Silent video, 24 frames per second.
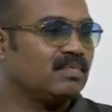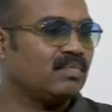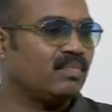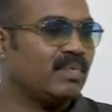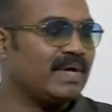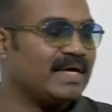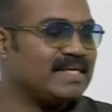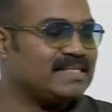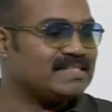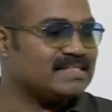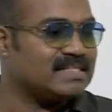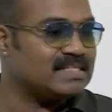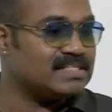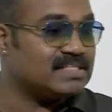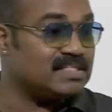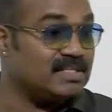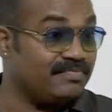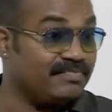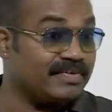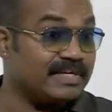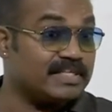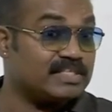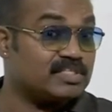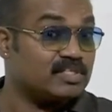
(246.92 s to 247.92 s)
Why is this
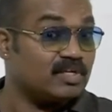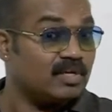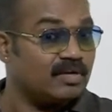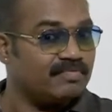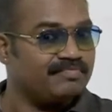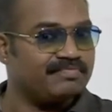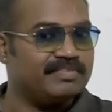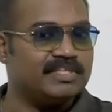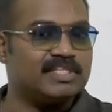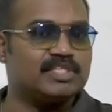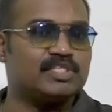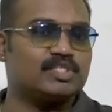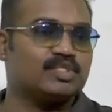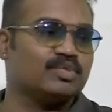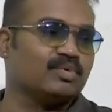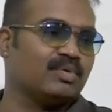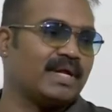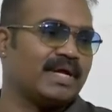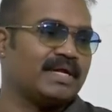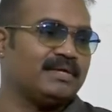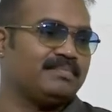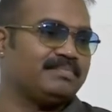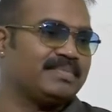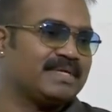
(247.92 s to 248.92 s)
difference of this snow
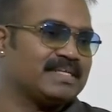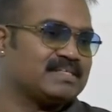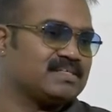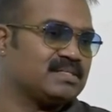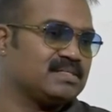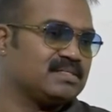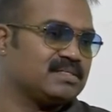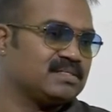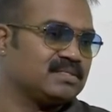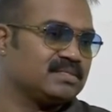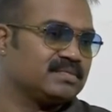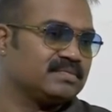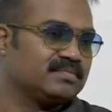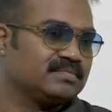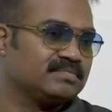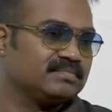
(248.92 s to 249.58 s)
line present?